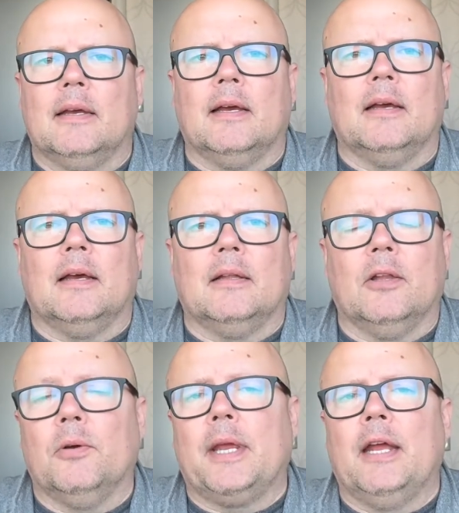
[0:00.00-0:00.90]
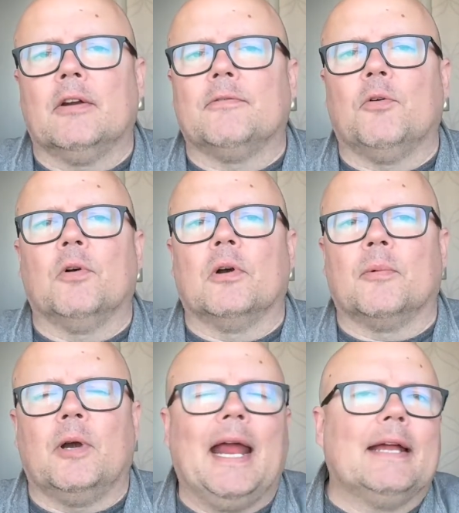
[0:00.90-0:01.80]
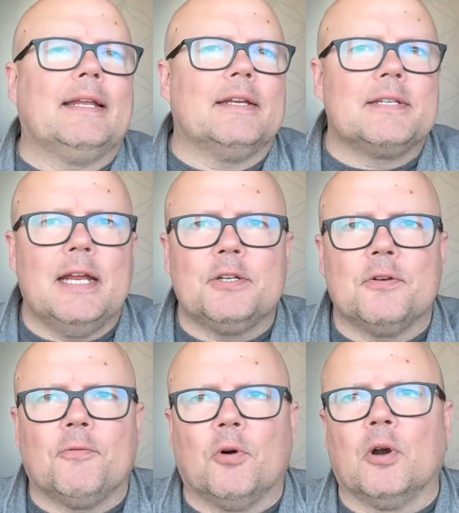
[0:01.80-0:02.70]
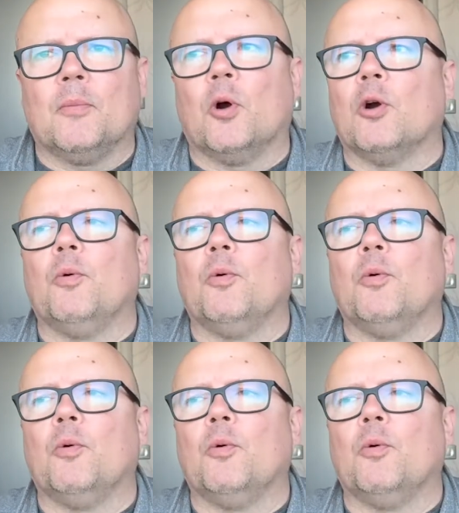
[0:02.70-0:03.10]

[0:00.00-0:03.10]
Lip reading: a locator form or an attestation form or